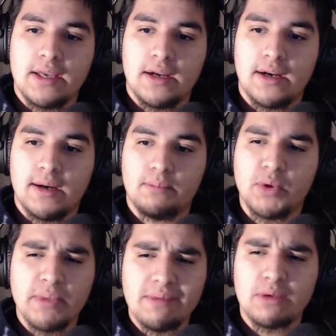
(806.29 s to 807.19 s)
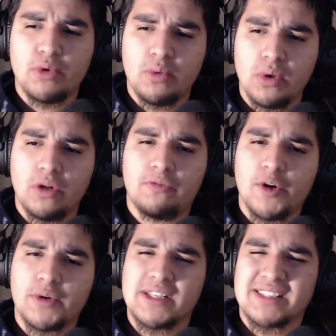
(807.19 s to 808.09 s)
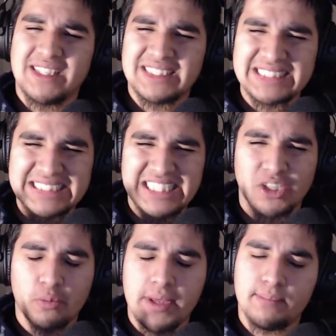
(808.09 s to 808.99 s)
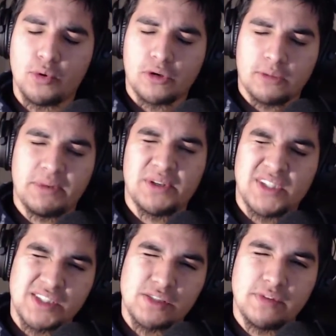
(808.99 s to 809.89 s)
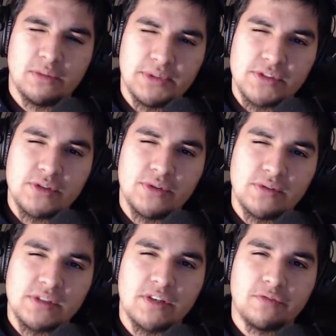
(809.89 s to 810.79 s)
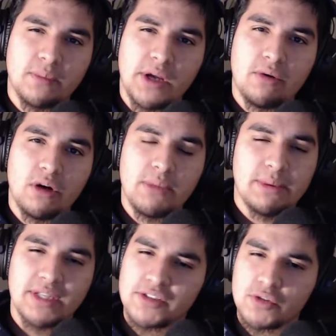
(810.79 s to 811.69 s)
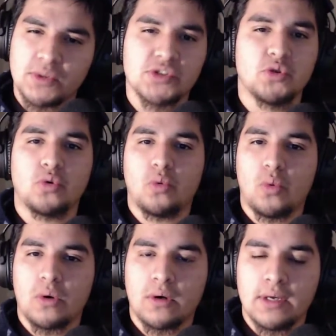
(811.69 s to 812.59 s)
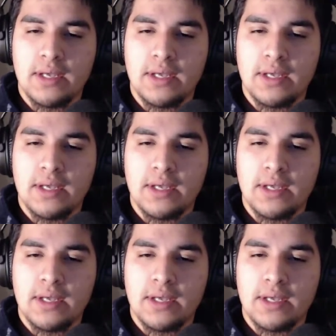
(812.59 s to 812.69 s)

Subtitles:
But maybe we will focus a little bit more on Paradox Development Studio stuff from now on. Maybe not so much Total War.